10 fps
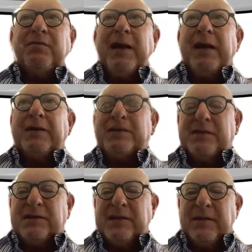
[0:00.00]
and
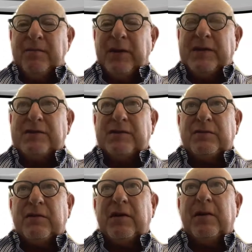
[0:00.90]
balances in place
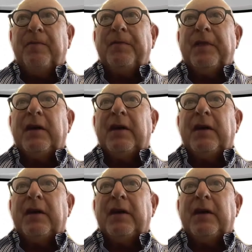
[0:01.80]
as well,